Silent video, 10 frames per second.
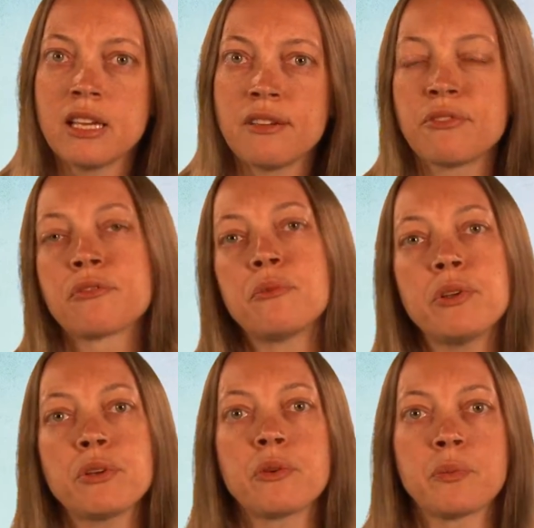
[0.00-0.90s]
If you're
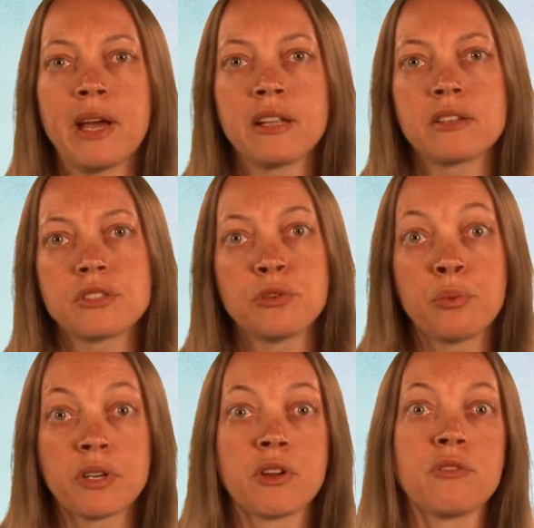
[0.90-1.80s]
familiar with BAT
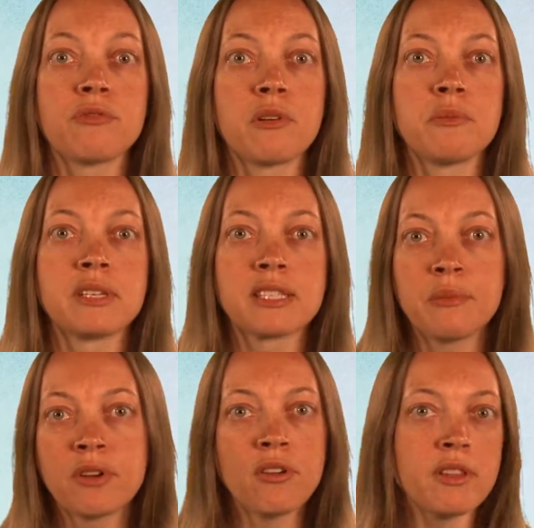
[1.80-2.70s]
2.0 from a
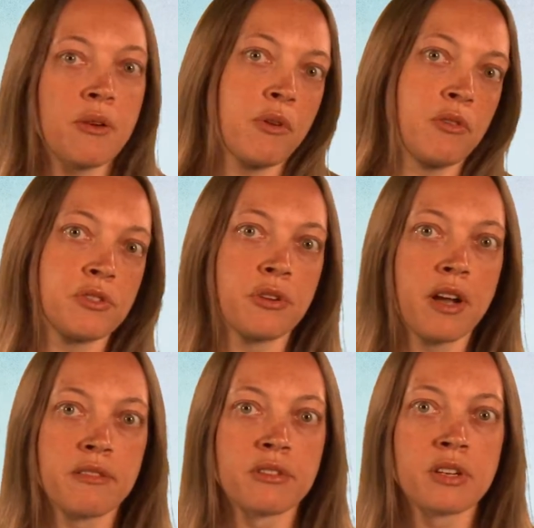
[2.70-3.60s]
seminar, that would also
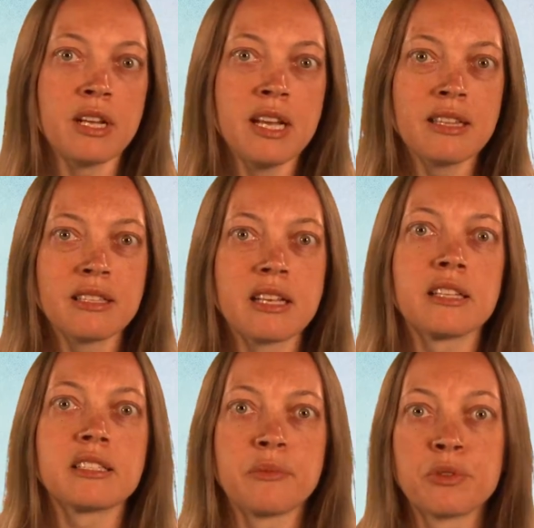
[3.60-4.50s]
cover the
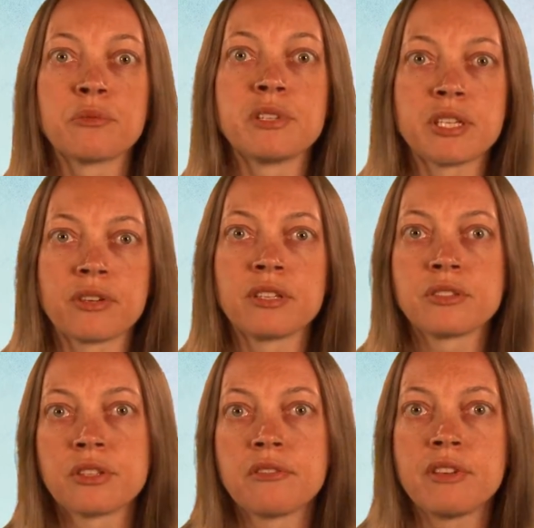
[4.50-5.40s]
similar material
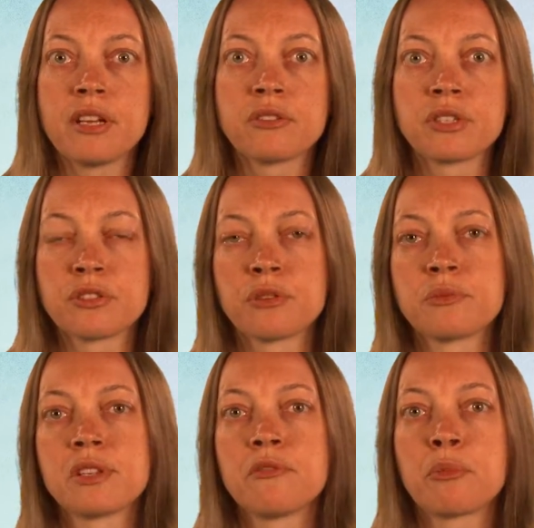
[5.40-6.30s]
to the videos in
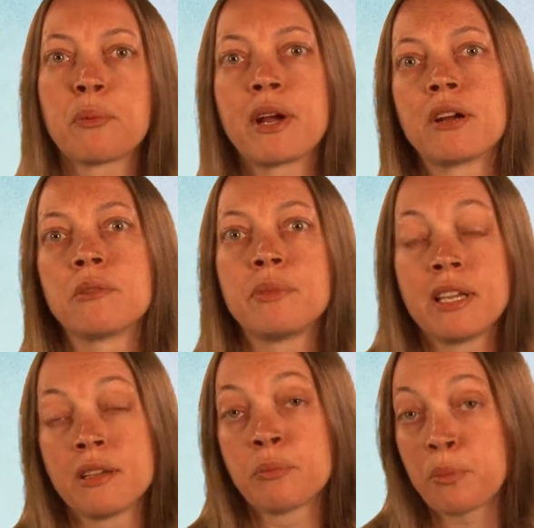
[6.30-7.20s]
terms of prepare,
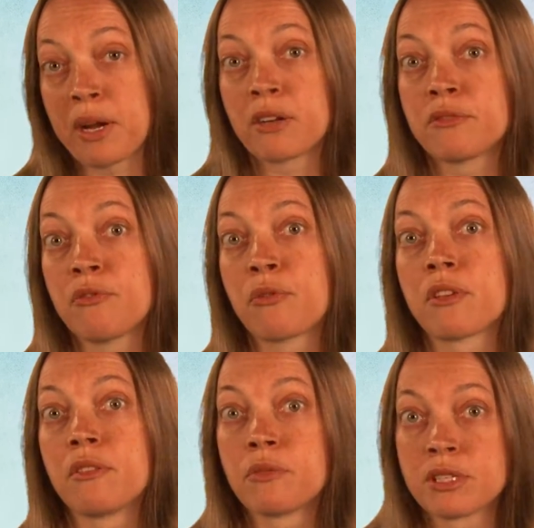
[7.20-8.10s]
being prepared for
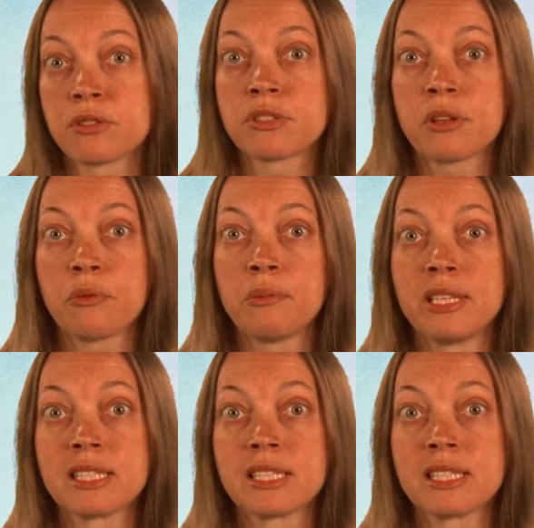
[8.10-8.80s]
the research that we'll be